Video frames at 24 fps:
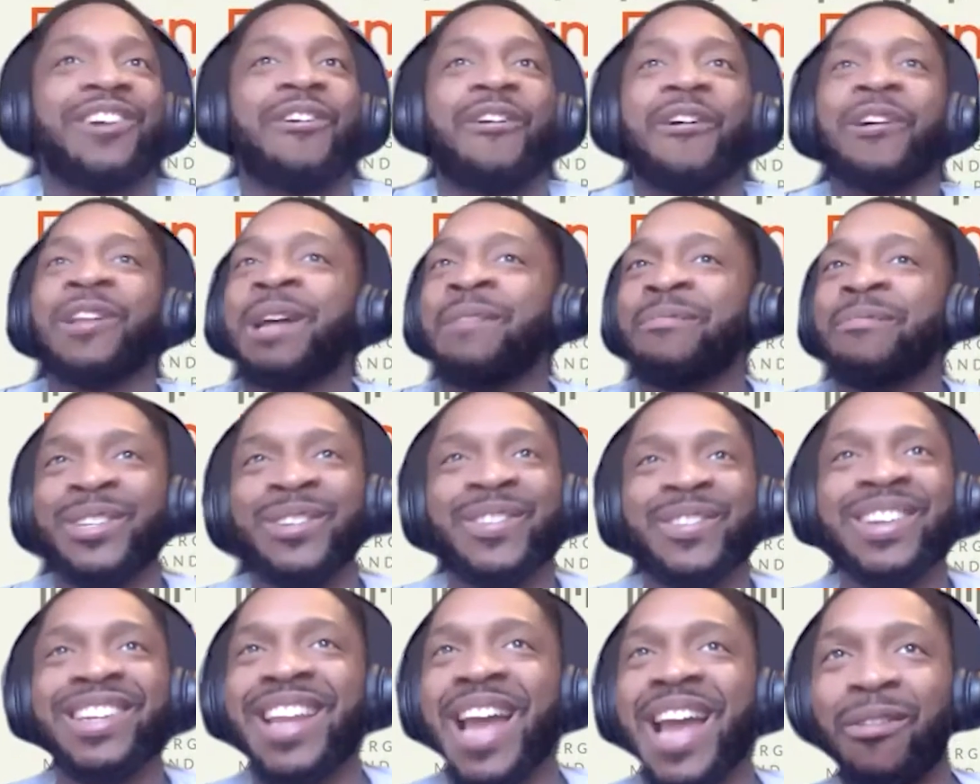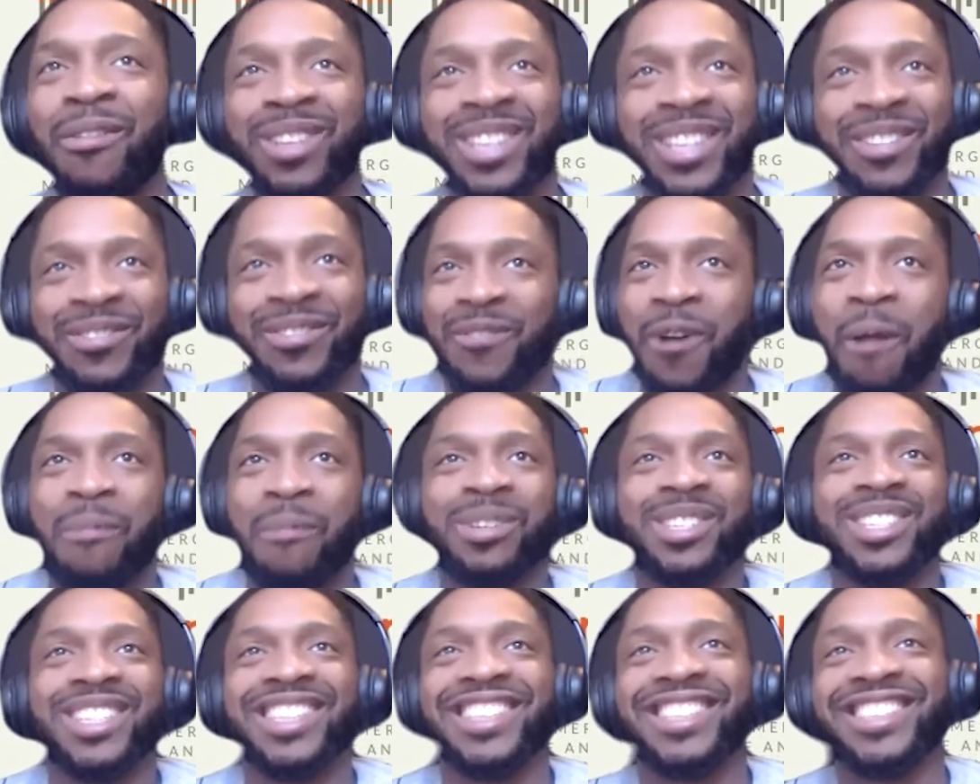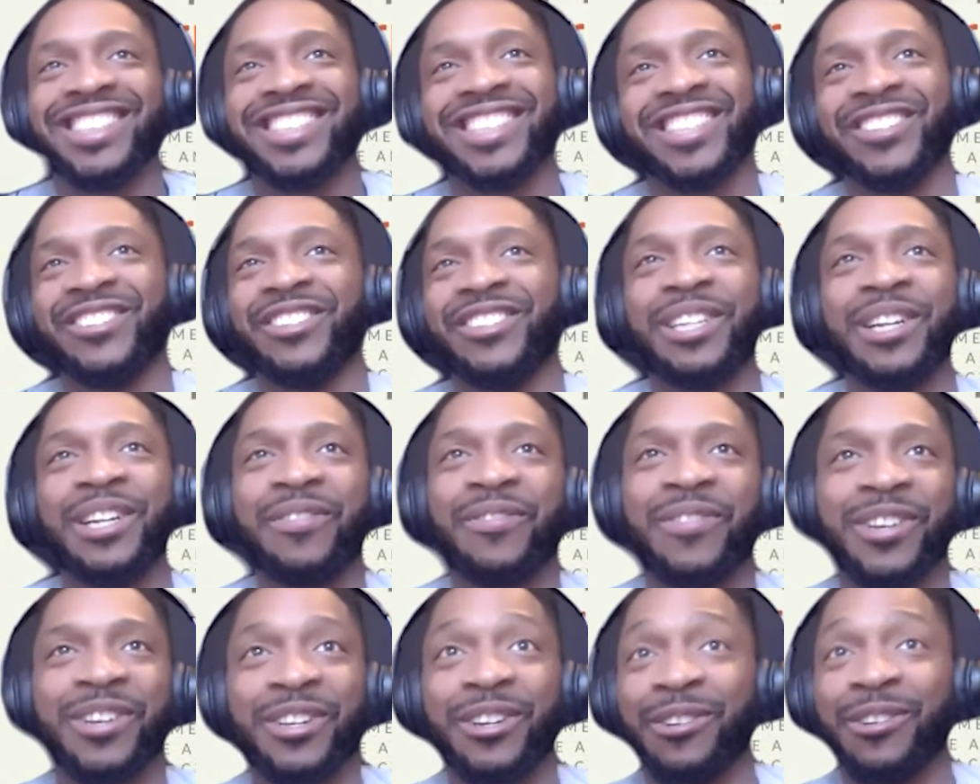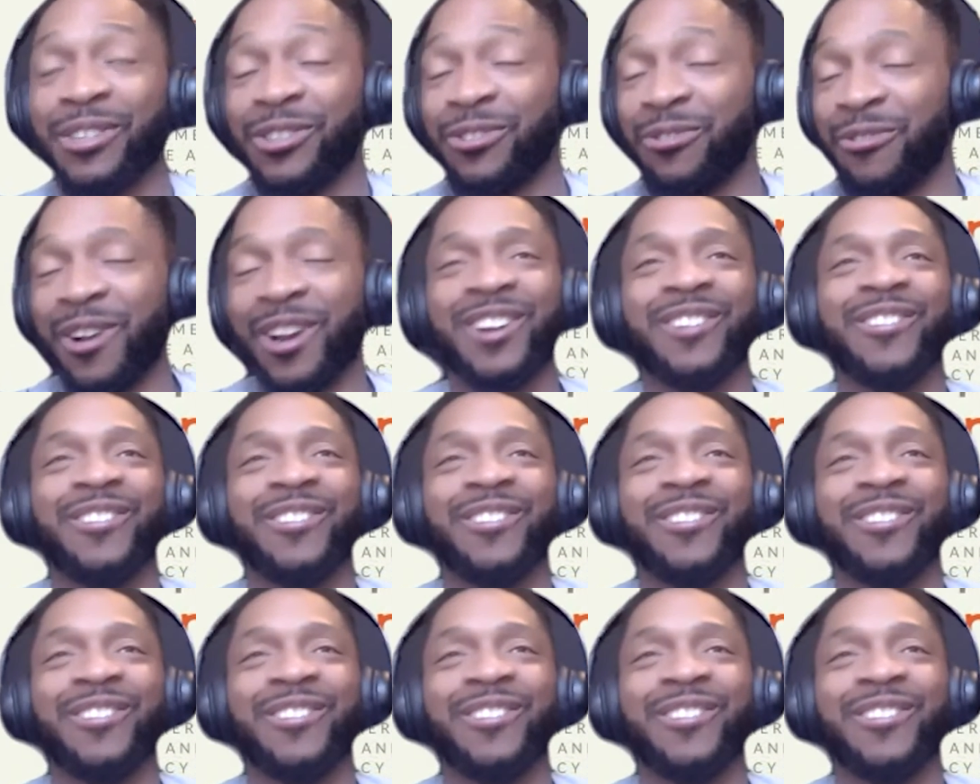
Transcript: all I'm doing now within pharmacy. It's just a little different. You're just running